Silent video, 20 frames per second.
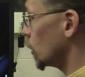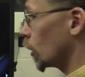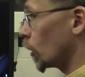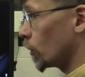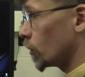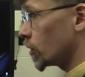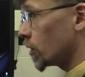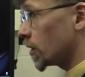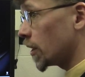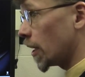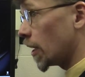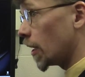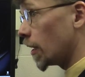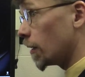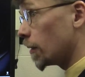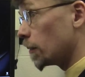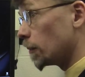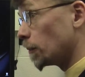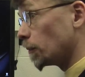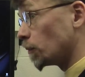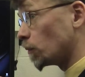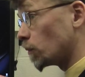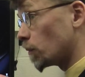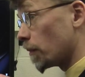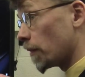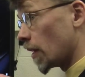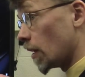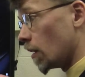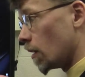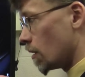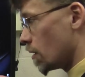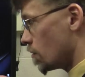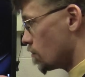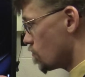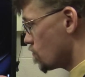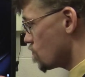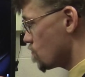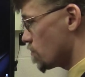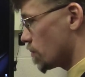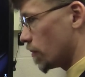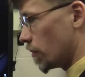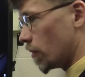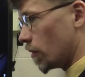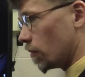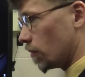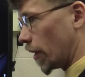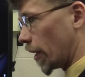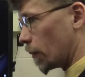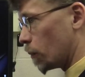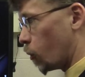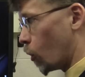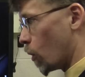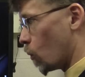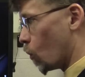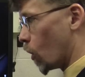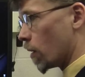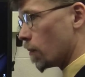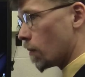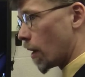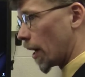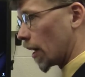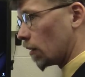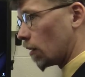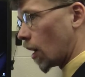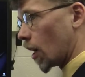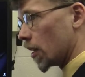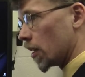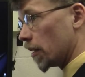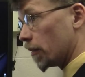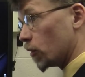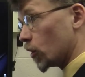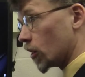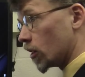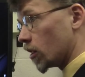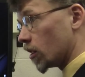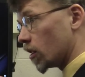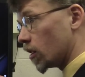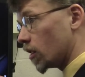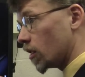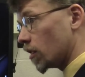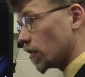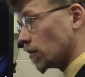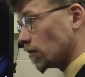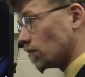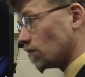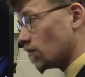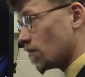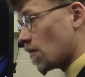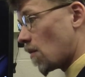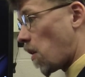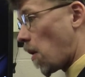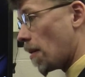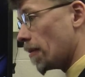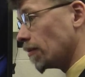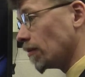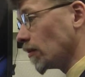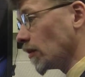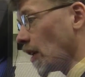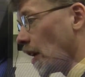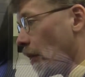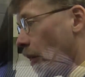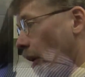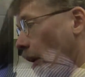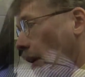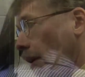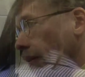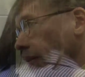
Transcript: you know, set Oh, it, so you can... Like 0.1 micron differences. This allows